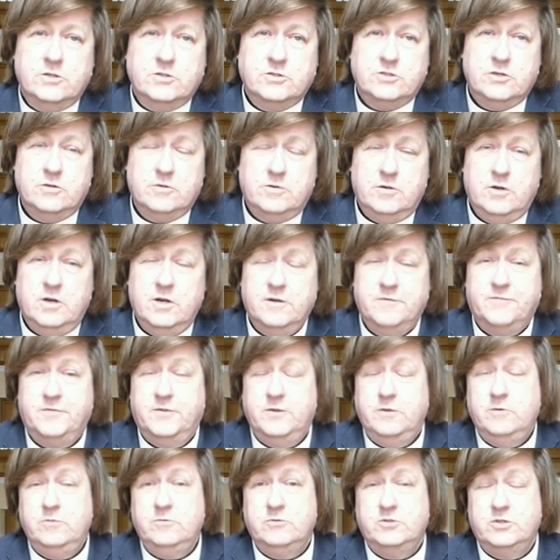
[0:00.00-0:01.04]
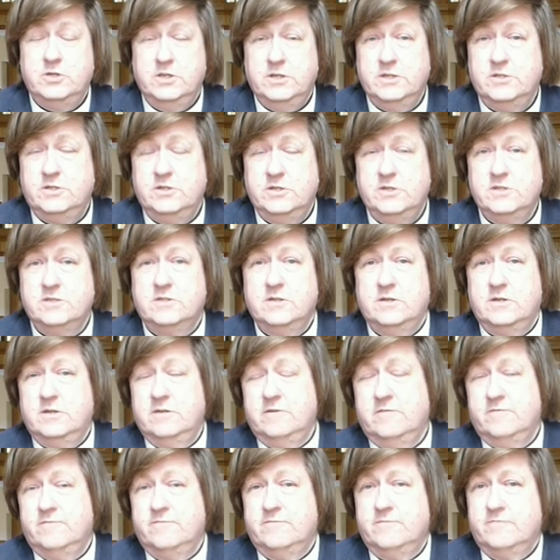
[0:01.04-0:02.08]
So there are a few churches that
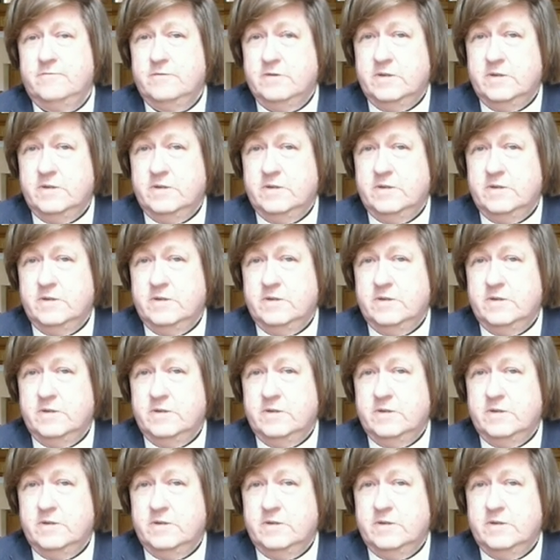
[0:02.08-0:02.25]
have